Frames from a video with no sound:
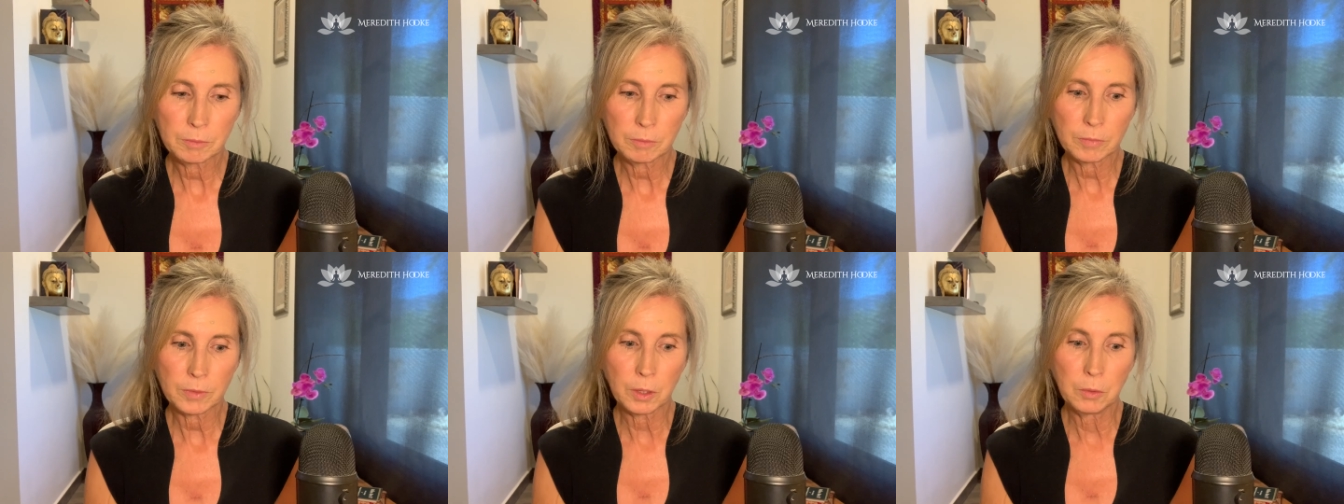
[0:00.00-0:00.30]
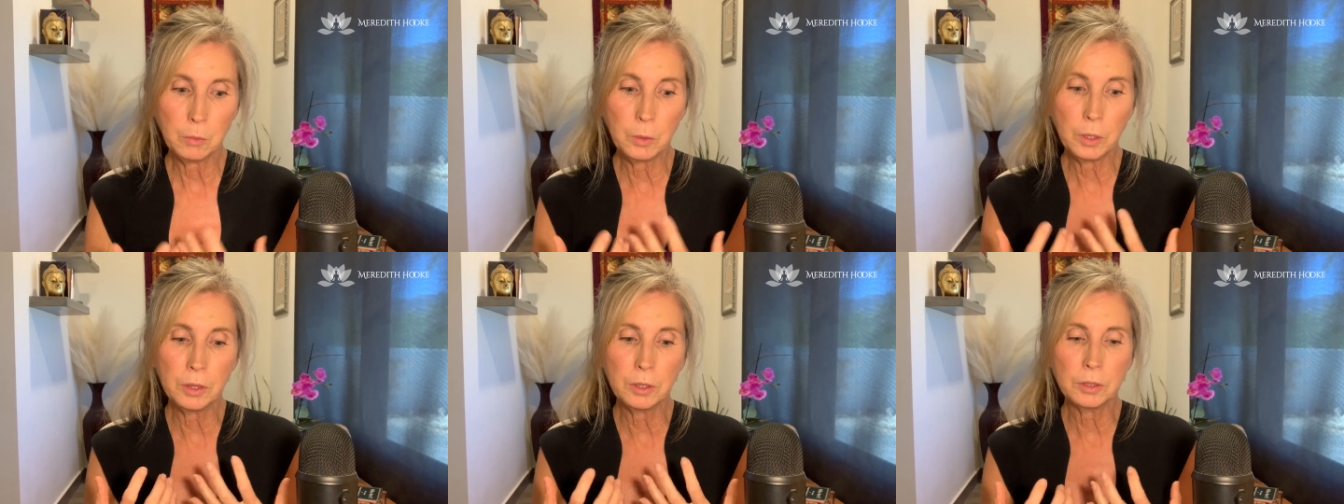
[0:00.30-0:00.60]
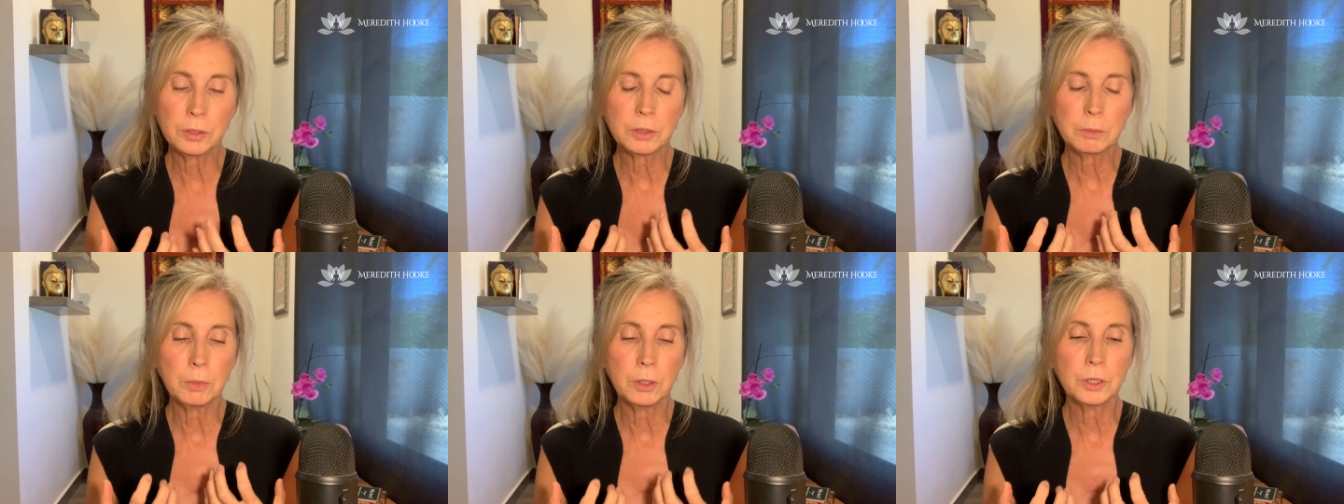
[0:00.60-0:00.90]
where
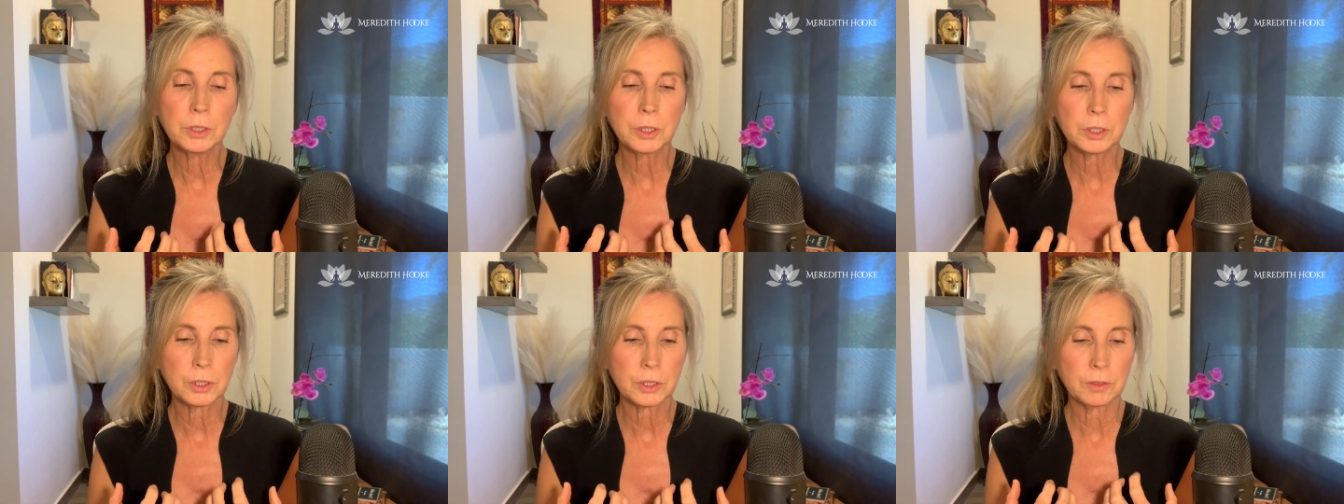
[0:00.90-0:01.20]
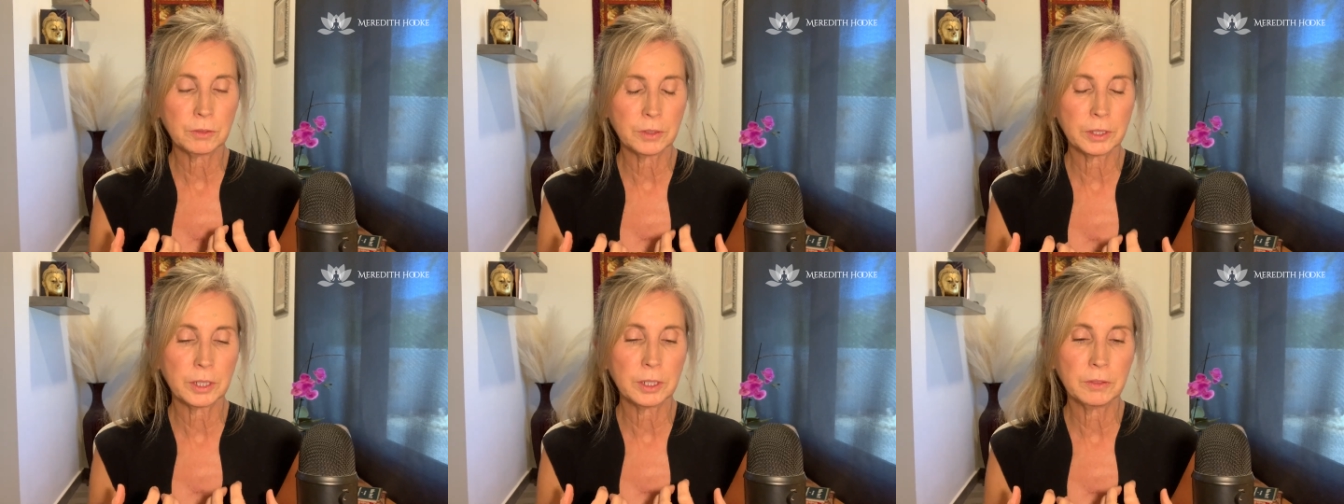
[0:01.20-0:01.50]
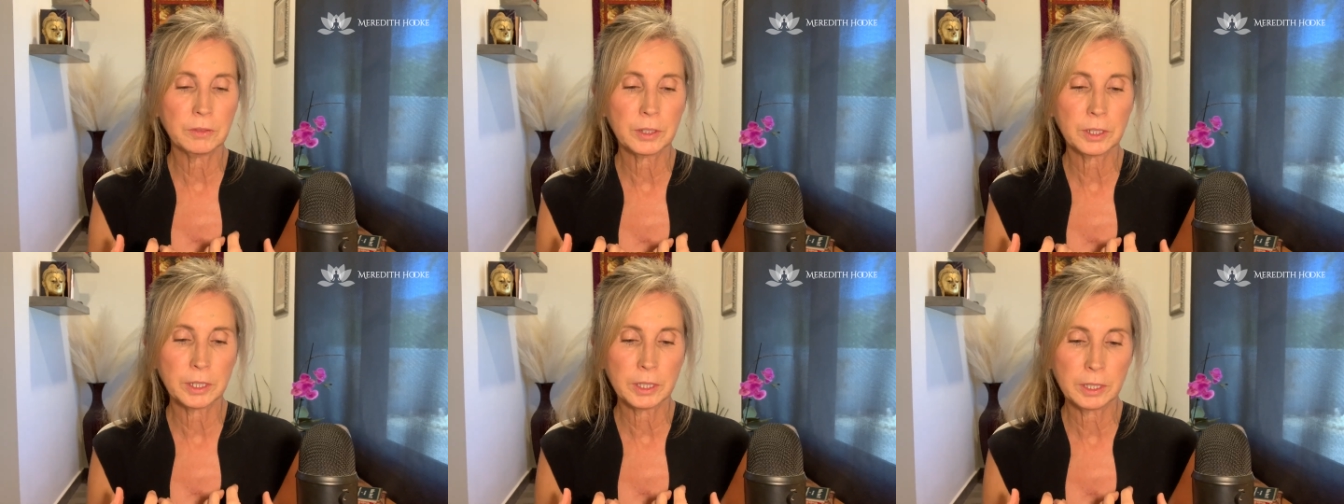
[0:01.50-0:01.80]
those emotions are very,
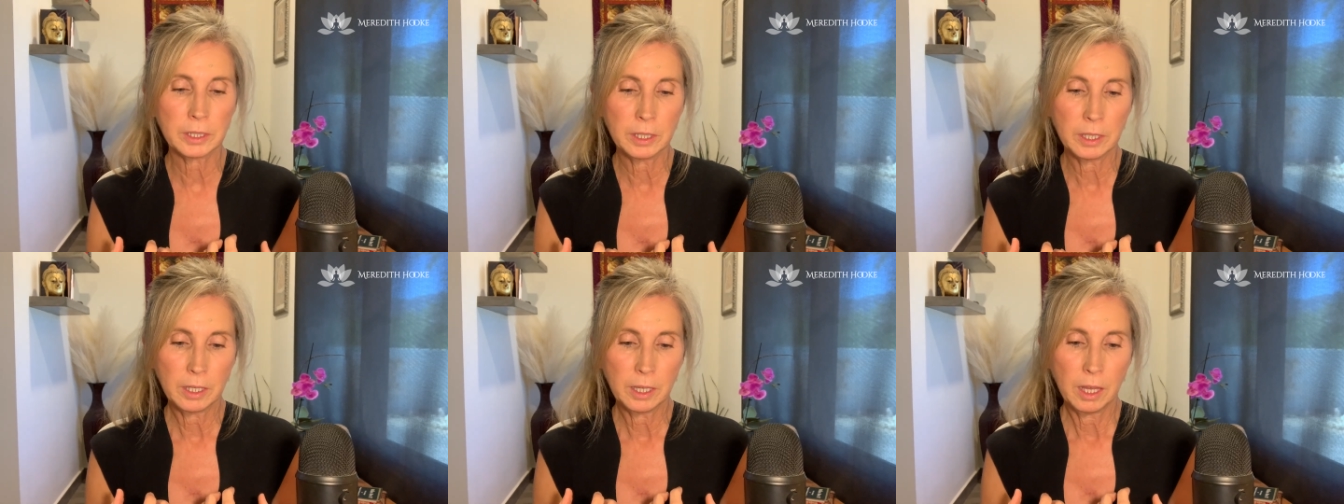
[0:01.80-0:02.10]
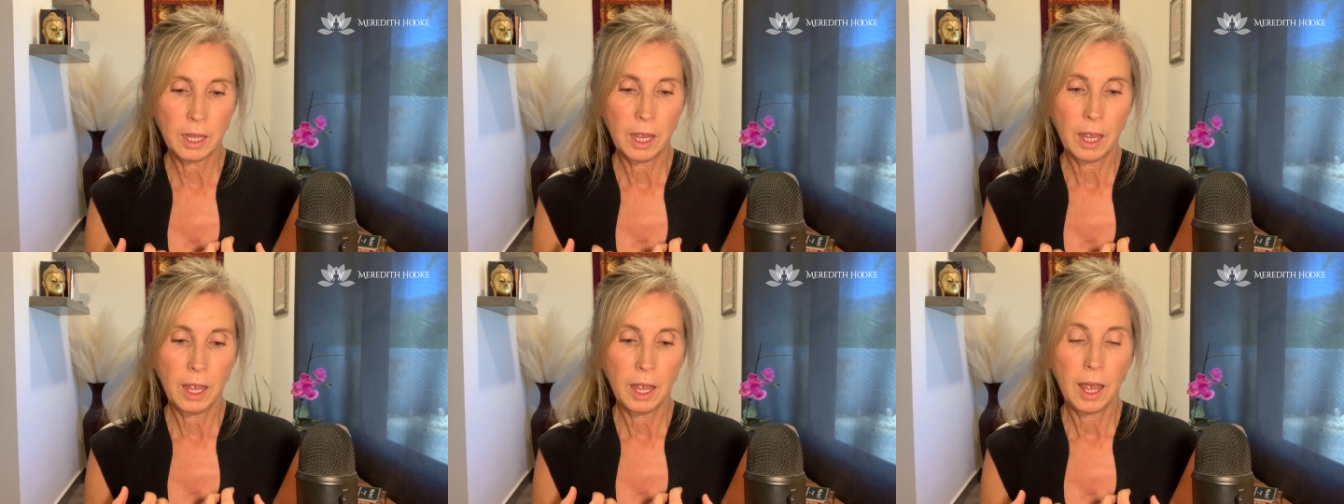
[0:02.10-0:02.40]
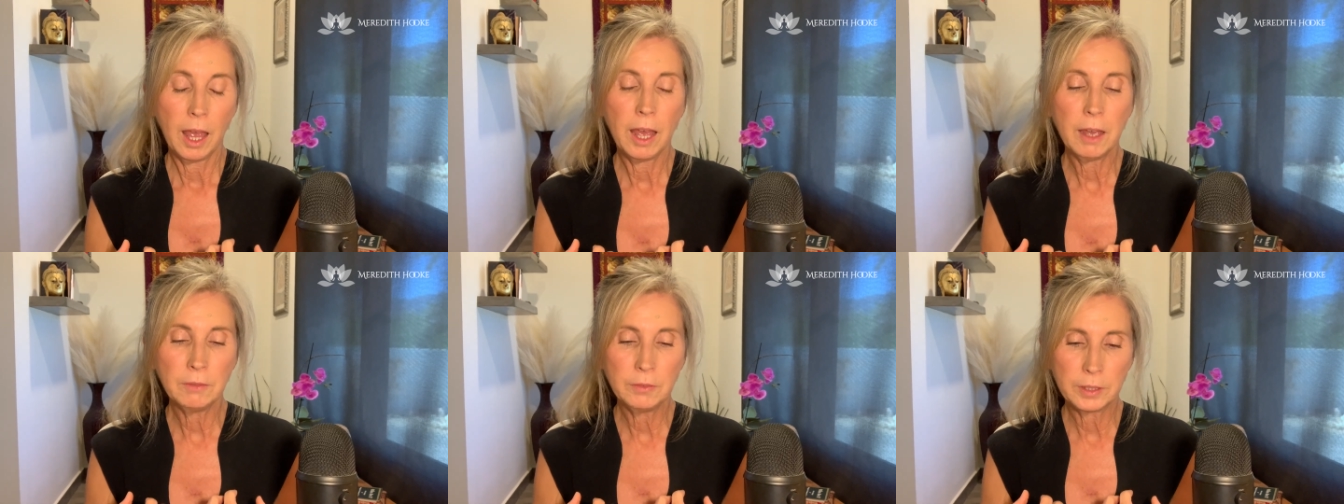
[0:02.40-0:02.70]
very
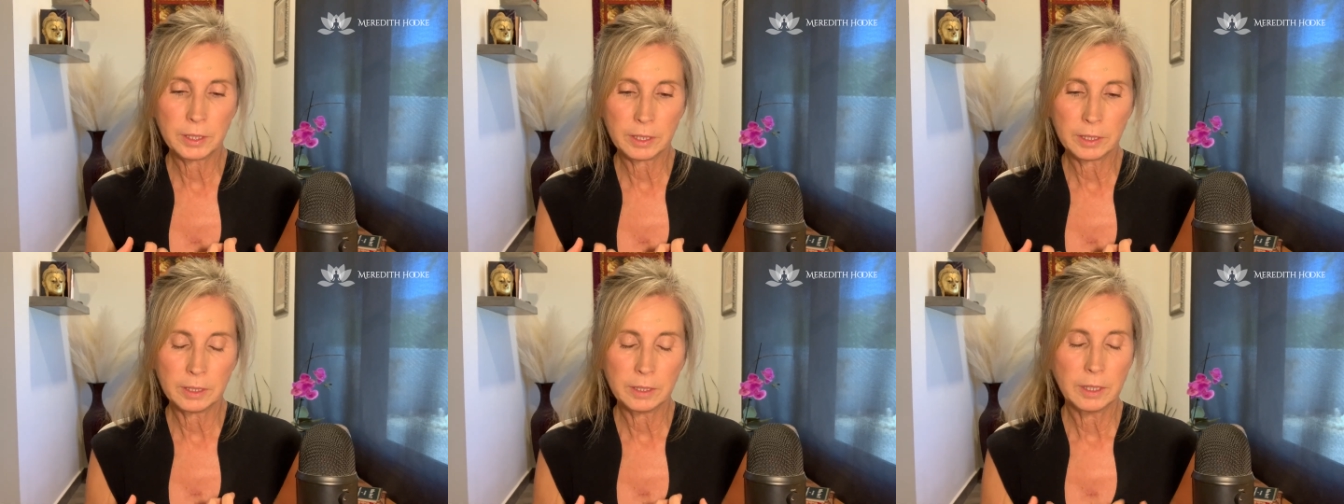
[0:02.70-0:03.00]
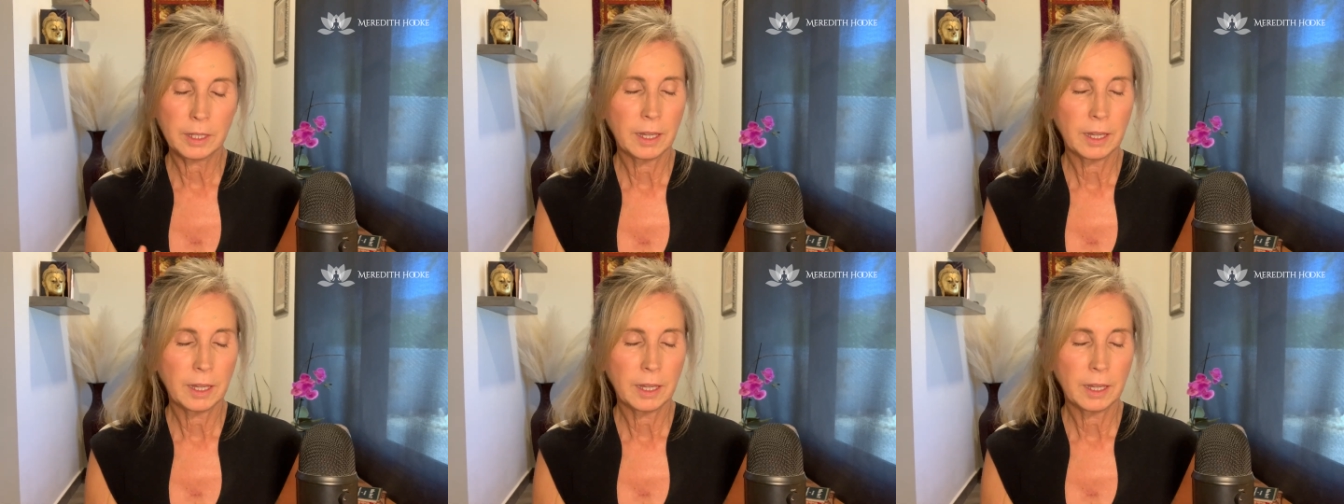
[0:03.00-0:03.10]
heavy,